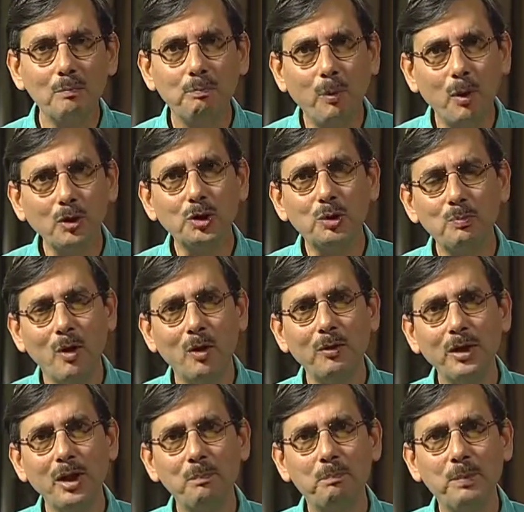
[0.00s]
post
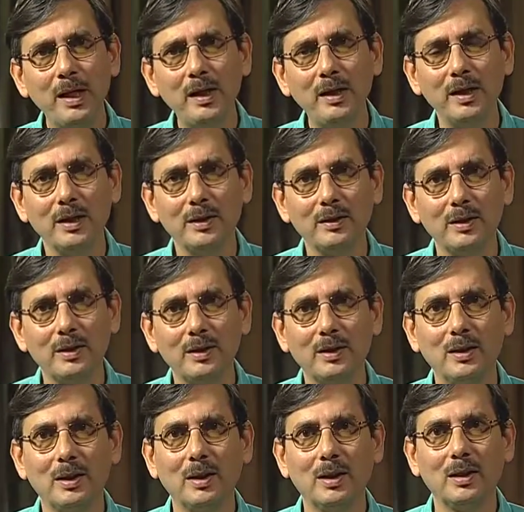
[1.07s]
Maurya period,
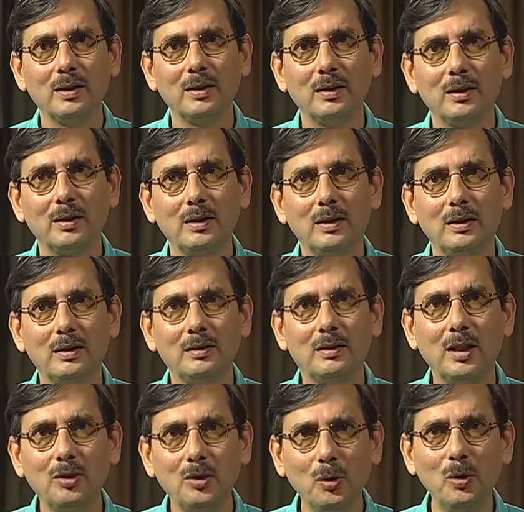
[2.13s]

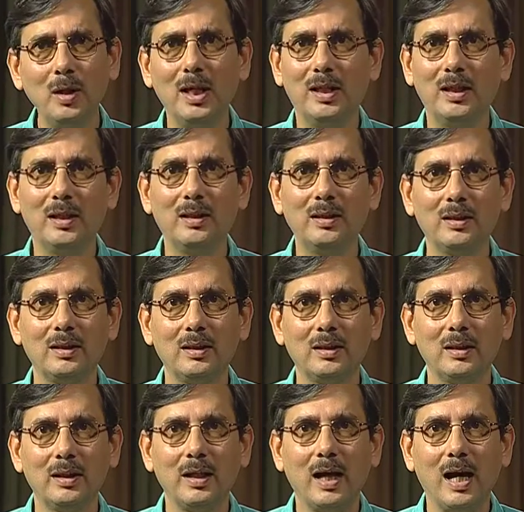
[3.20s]
the ruler
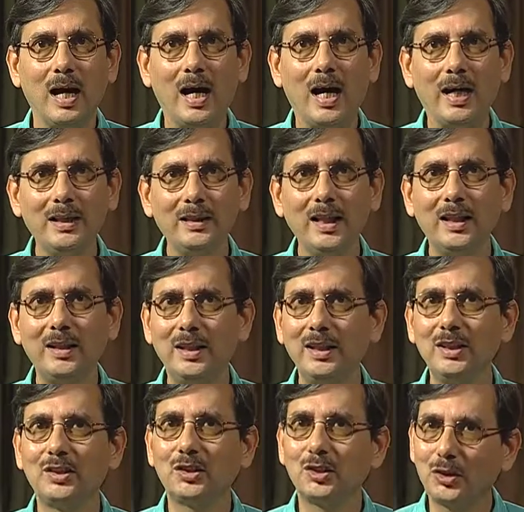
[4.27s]
either
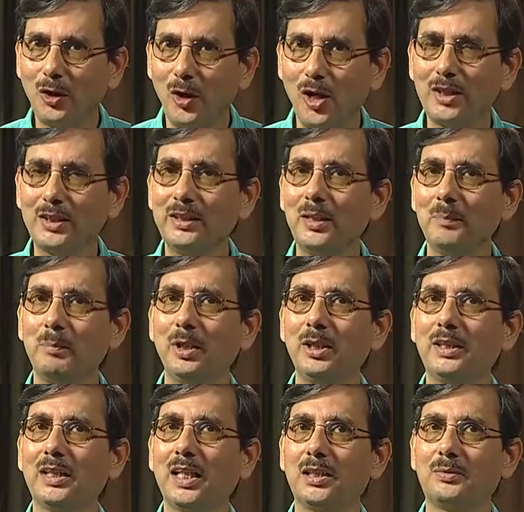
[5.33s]
he's thought in the
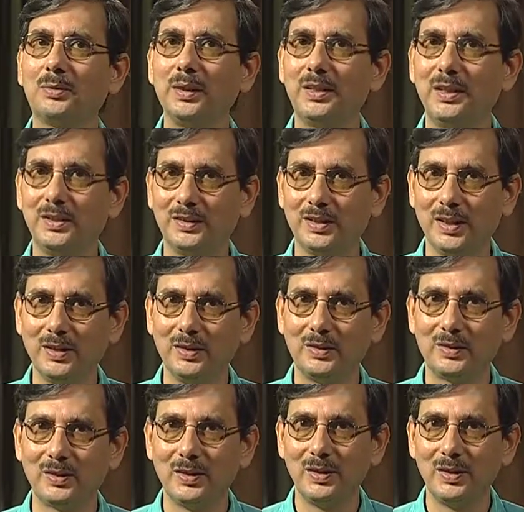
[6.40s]
political treatises